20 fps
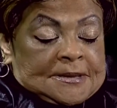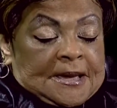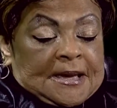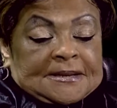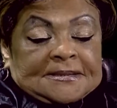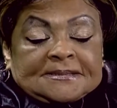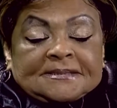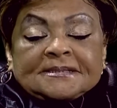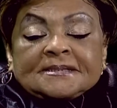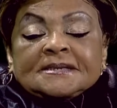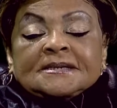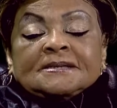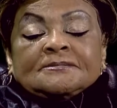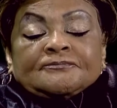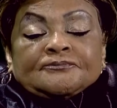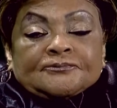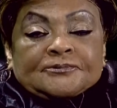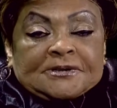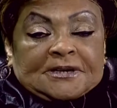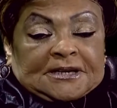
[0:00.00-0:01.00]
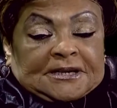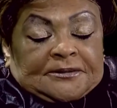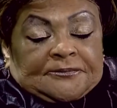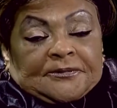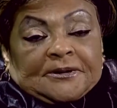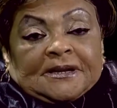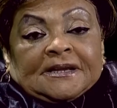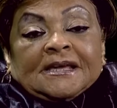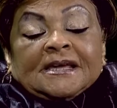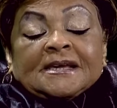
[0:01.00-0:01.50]
Yes, it really,
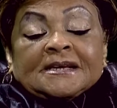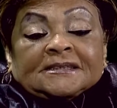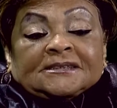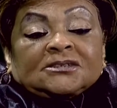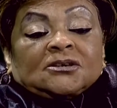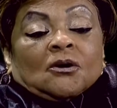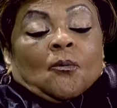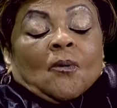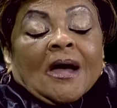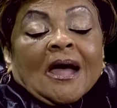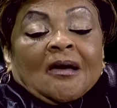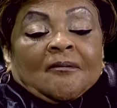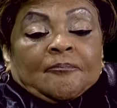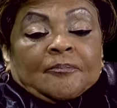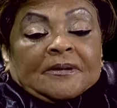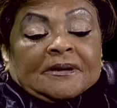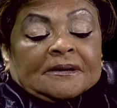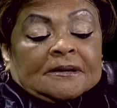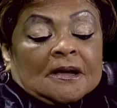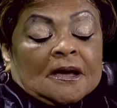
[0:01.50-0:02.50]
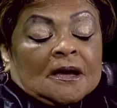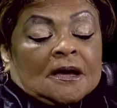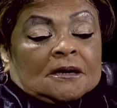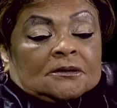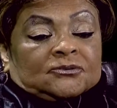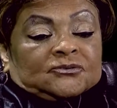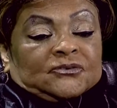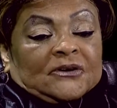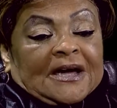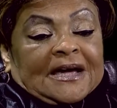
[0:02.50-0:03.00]
really is. So I've been
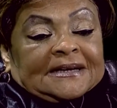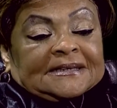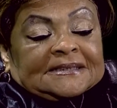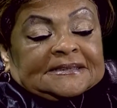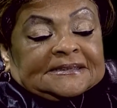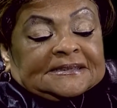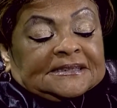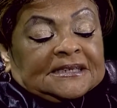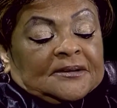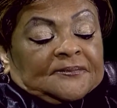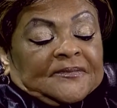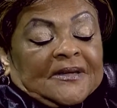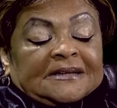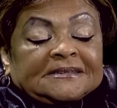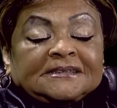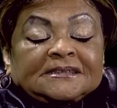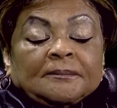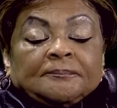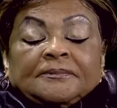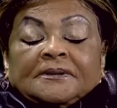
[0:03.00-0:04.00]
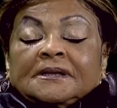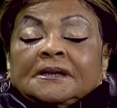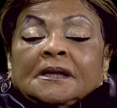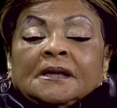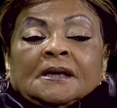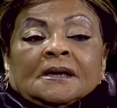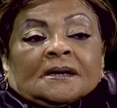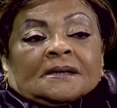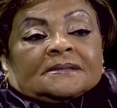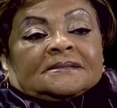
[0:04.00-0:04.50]
trying to see if that's something
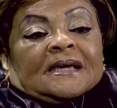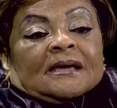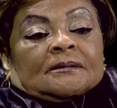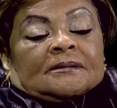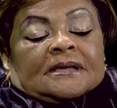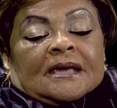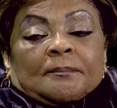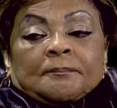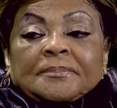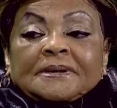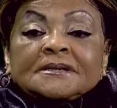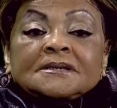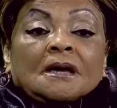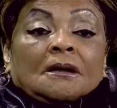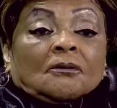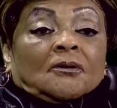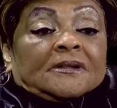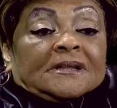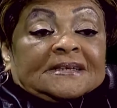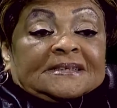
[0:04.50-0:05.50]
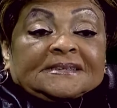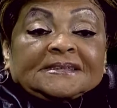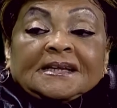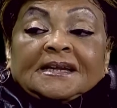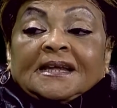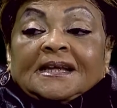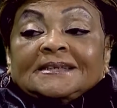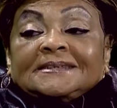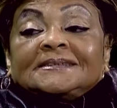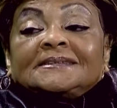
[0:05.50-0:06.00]
that can be done on the
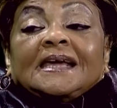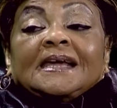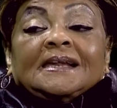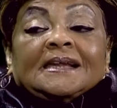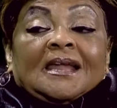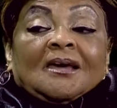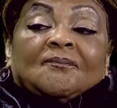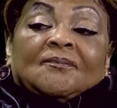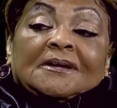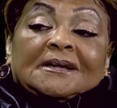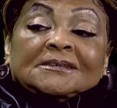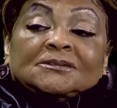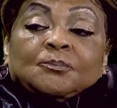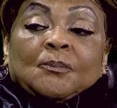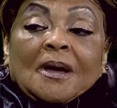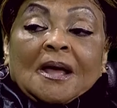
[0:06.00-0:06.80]
city and state level as